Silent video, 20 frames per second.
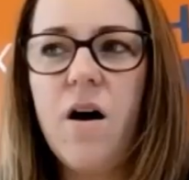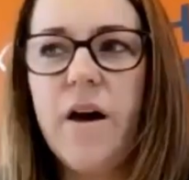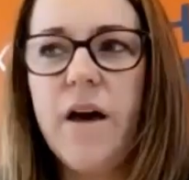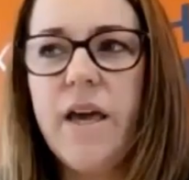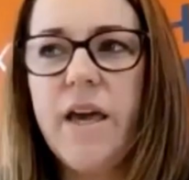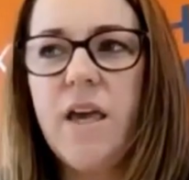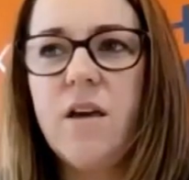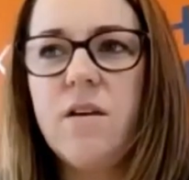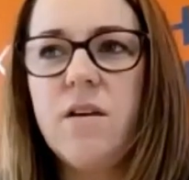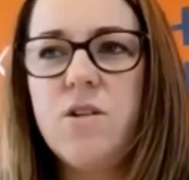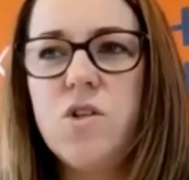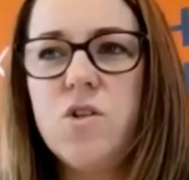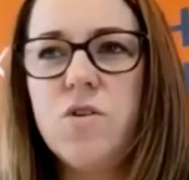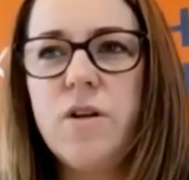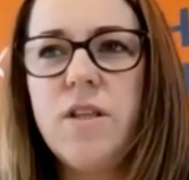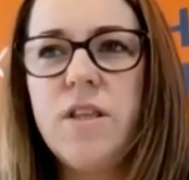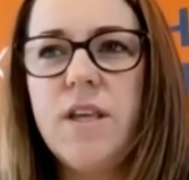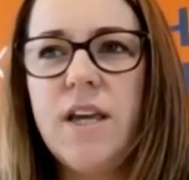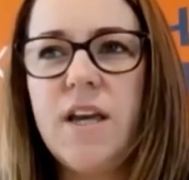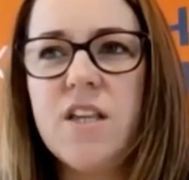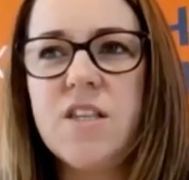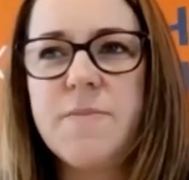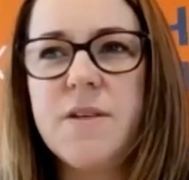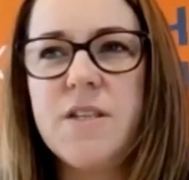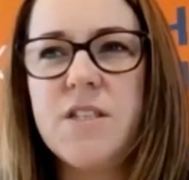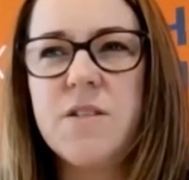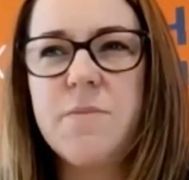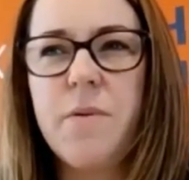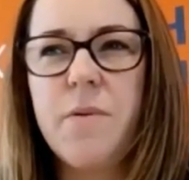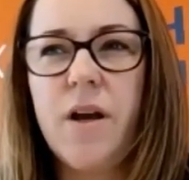I joined the Accountants
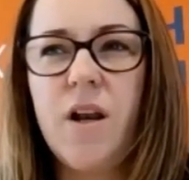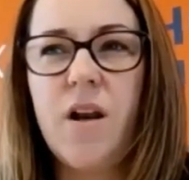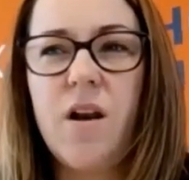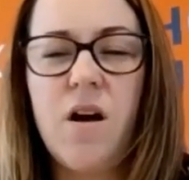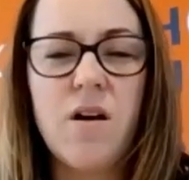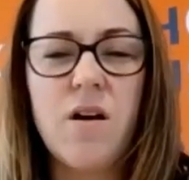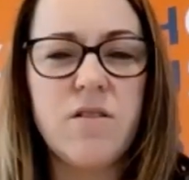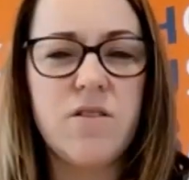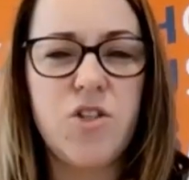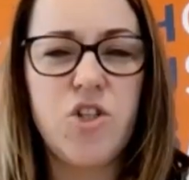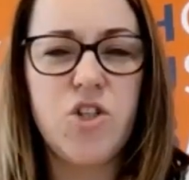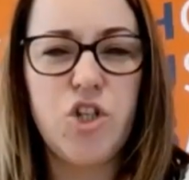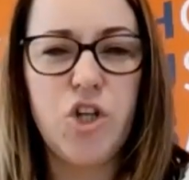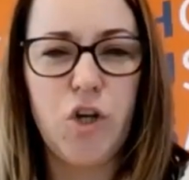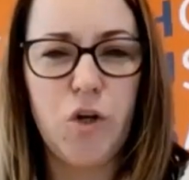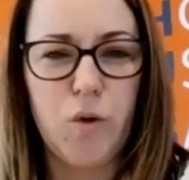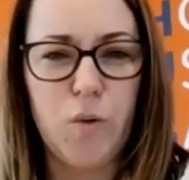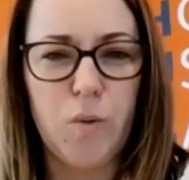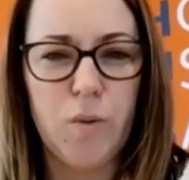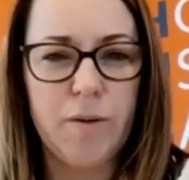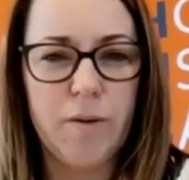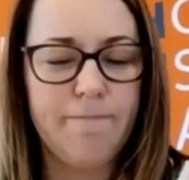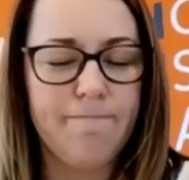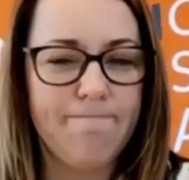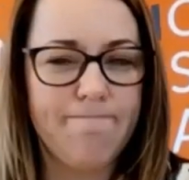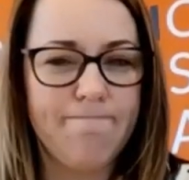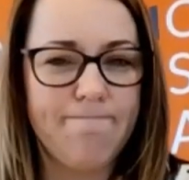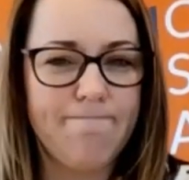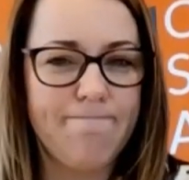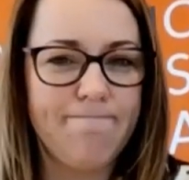Mastermind last June.
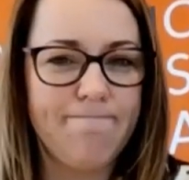